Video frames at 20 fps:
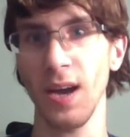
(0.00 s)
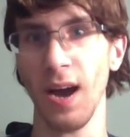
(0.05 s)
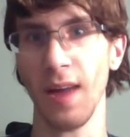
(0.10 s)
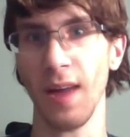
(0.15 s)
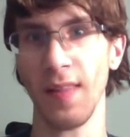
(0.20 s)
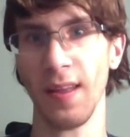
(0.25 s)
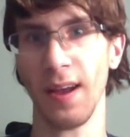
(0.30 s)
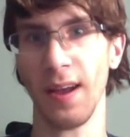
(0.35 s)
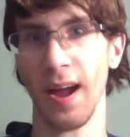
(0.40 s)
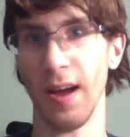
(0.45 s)

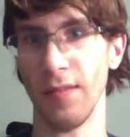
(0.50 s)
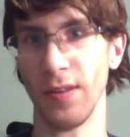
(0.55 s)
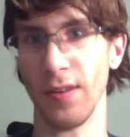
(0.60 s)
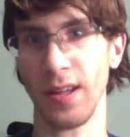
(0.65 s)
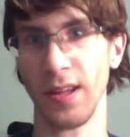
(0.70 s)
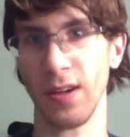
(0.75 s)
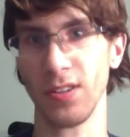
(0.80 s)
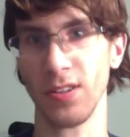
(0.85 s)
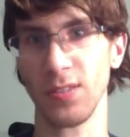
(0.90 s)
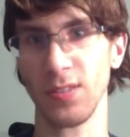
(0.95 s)
and then
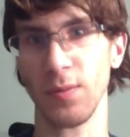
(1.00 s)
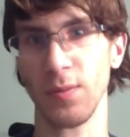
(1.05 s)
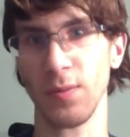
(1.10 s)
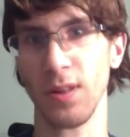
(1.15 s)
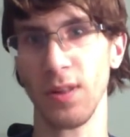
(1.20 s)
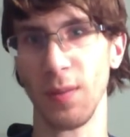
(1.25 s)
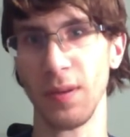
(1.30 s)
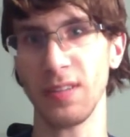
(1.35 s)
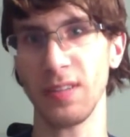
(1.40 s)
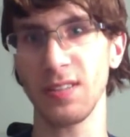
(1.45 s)
everything else
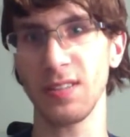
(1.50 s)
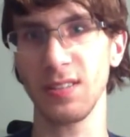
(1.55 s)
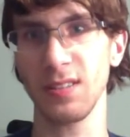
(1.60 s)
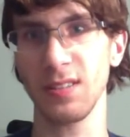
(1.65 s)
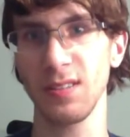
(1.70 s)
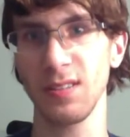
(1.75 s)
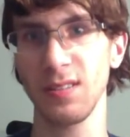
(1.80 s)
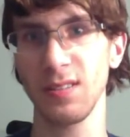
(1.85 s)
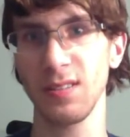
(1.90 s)
plummets.